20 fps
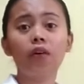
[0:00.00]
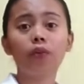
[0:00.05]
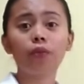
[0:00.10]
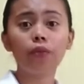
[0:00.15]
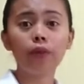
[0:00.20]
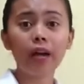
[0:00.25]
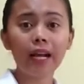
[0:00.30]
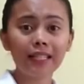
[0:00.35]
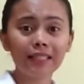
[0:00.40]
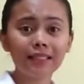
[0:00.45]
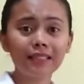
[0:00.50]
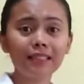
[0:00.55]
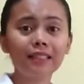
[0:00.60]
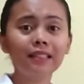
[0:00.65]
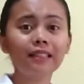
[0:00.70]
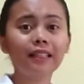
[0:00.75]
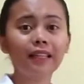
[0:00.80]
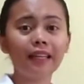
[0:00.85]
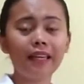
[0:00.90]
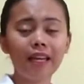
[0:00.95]

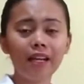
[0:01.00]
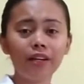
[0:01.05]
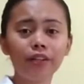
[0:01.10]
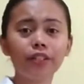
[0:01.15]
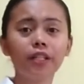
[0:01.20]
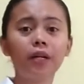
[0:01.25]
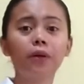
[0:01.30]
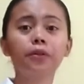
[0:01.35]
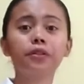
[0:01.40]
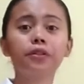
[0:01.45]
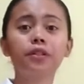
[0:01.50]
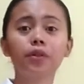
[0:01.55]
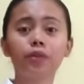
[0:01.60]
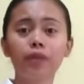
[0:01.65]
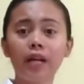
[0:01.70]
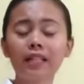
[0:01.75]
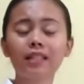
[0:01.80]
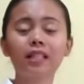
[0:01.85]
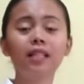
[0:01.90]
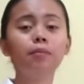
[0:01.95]
rectal area or the
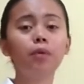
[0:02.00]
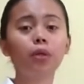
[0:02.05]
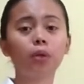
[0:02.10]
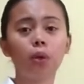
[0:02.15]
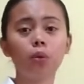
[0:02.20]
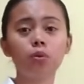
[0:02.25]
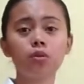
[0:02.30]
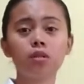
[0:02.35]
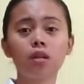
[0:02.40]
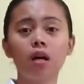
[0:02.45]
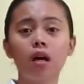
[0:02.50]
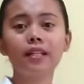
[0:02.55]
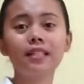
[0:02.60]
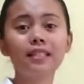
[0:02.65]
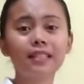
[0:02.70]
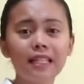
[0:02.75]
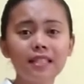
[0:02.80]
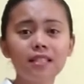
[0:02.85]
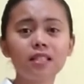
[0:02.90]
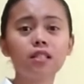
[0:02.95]
rectal mucosa
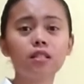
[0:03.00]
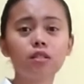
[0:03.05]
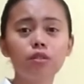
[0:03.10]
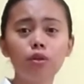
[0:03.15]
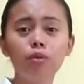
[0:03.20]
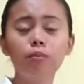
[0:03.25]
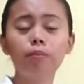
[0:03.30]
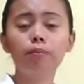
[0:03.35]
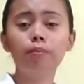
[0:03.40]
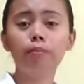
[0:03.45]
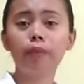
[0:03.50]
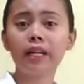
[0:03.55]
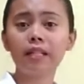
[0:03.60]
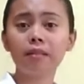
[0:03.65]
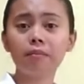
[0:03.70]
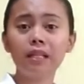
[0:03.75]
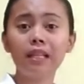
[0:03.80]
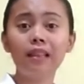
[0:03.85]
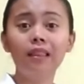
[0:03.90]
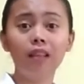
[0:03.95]
in case that the tube
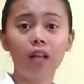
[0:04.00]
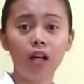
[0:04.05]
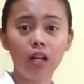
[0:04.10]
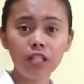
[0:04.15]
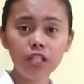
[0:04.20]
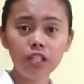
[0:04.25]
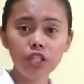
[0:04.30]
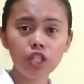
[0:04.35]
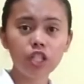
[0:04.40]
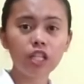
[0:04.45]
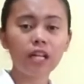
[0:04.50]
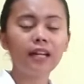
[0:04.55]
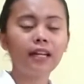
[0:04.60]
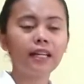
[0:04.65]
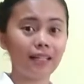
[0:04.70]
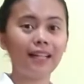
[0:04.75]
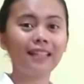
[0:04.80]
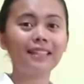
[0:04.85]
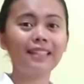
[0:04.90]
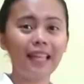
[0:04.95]
might be lodged
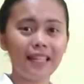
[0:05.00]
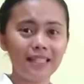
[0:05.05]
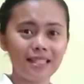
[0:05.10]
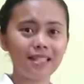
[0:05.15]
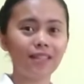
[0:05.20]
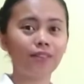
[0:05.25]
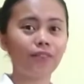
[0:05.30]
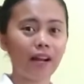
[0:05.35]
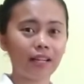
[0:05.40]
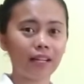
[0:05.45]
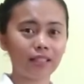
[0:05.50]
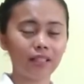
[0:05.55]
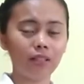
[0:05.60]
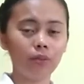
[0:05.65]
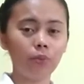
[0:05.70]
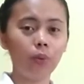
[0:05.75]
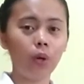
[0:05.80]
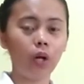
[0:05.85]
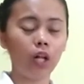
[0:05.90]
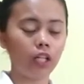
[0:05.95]
against the
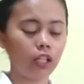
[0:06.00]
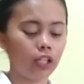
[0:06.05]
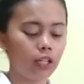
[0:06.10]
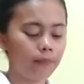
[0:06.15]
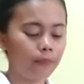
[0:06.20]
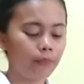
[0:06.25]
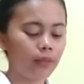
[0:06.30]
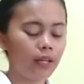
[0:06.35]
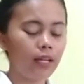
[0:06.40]
rectal wall.